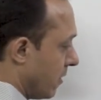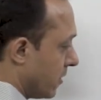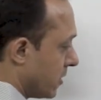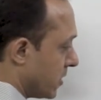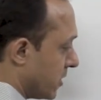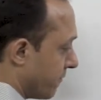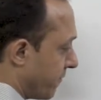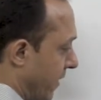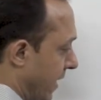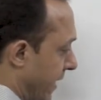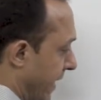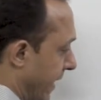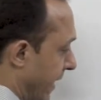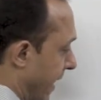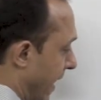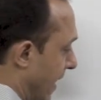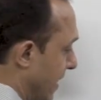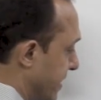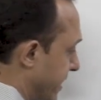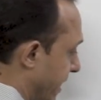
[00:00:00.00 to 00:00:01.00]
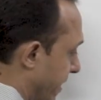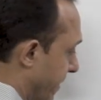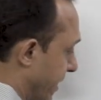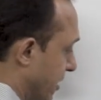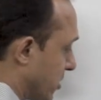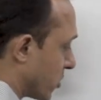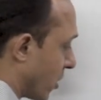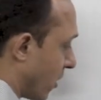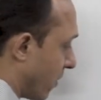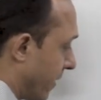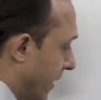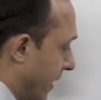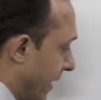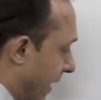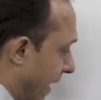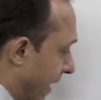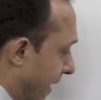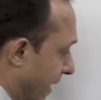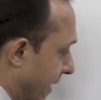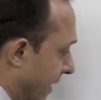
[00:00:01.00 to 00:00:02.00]
So if I take LCM and solve it,
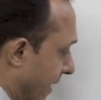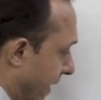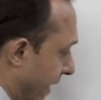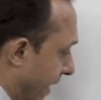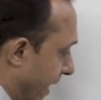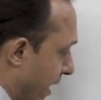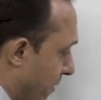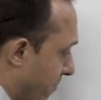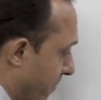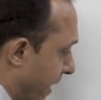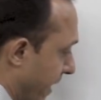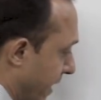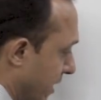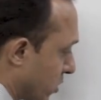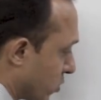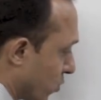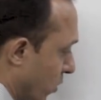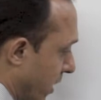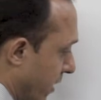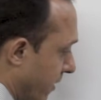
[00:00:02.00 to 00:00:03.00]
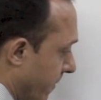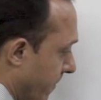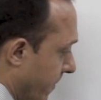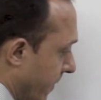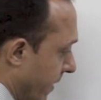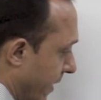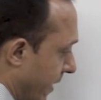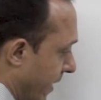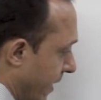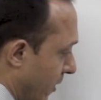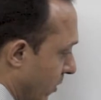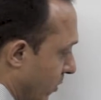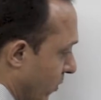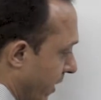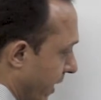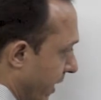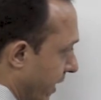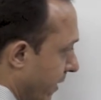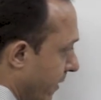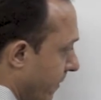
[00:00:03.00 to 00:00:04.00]
I'll get n minus 1
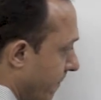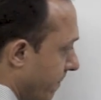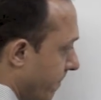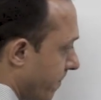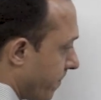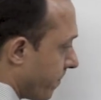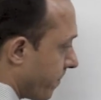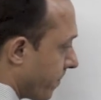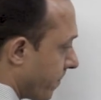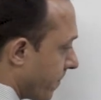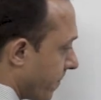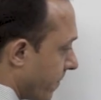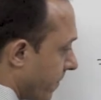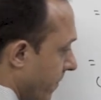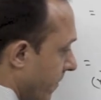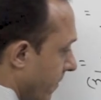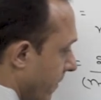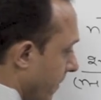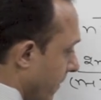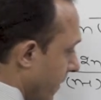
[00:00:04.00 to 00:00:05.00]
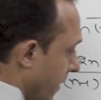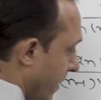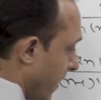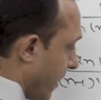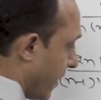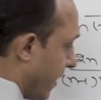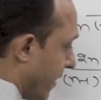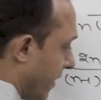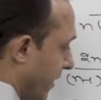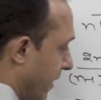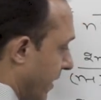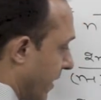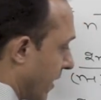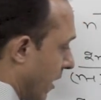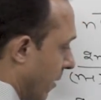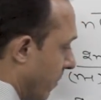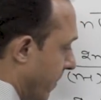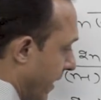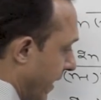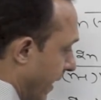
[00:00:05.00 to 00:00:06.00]
into n, and here
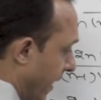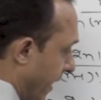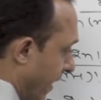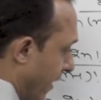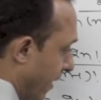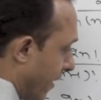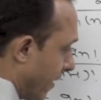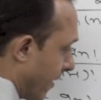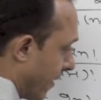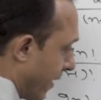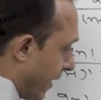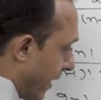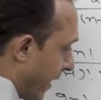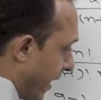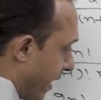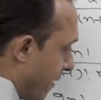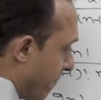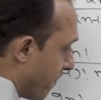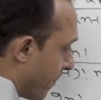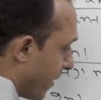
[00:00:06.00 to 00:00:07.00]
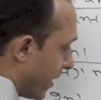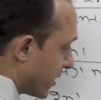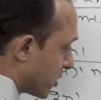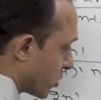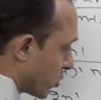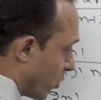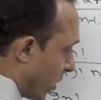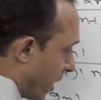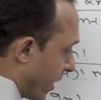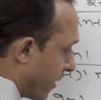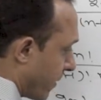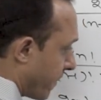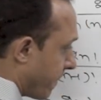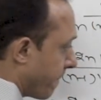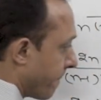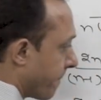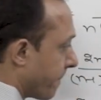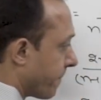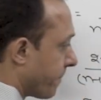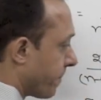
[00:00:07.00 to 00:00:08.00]
will be n plus 1,
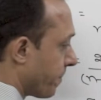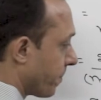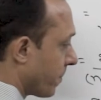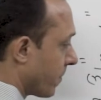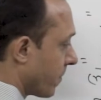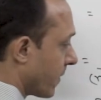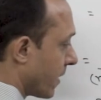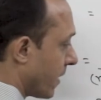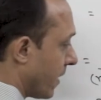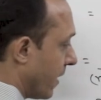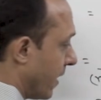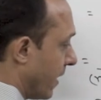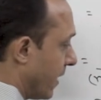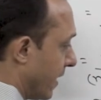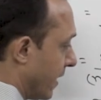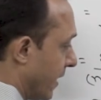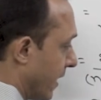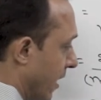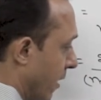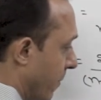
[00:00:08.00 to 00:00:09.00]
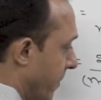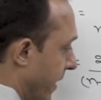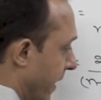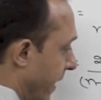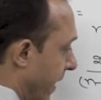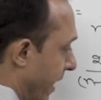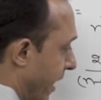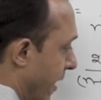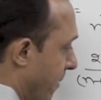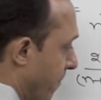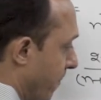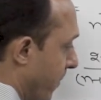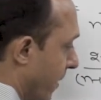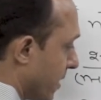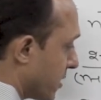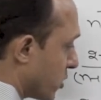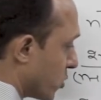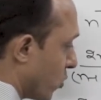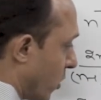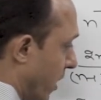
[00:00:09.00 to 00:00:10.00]
and here will be n
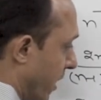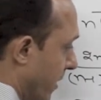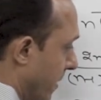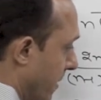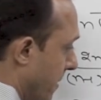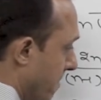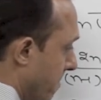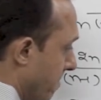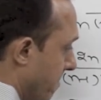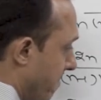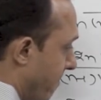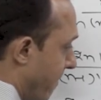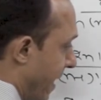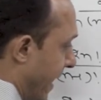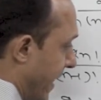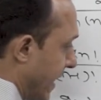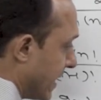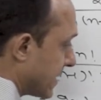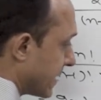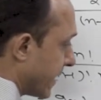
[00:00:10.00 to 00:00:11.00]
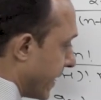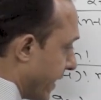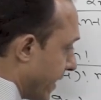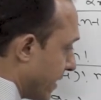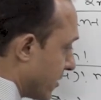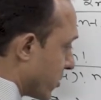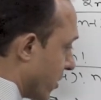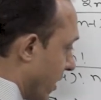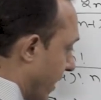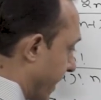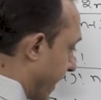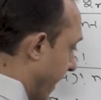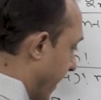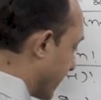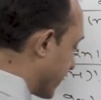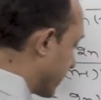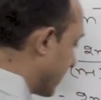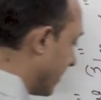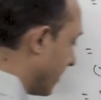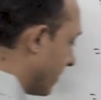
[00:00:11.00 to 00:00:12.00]
plus 1 minus n, so it'll
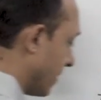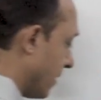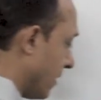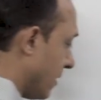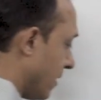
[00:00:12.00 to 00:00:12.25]
cancel.